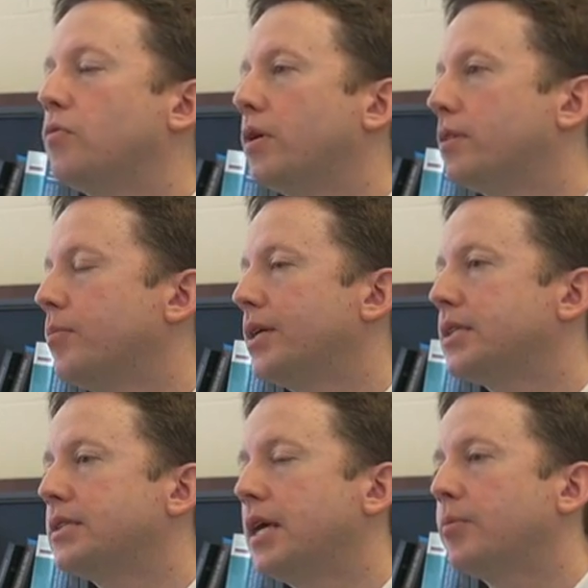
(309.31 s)
One of the
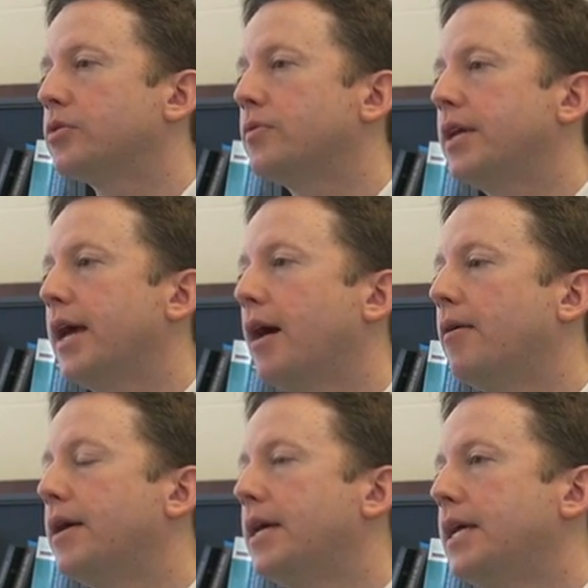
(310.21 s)
best examples right
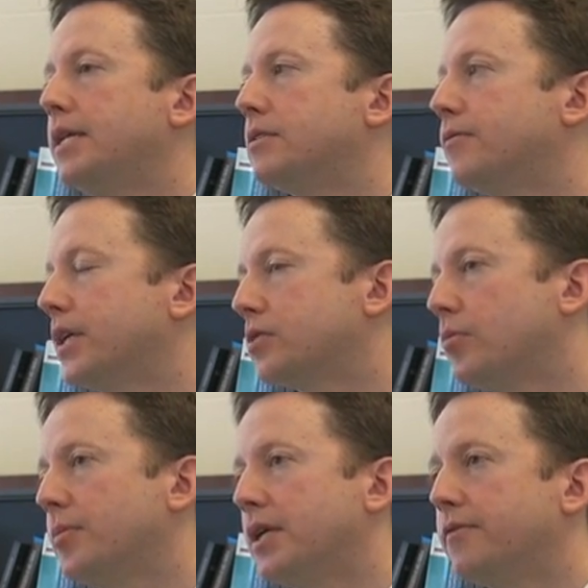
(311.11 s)
now is
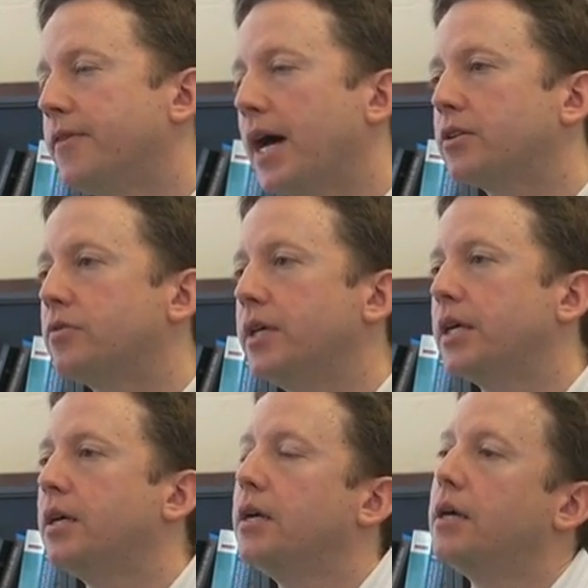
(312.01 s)
flexible manufacturing,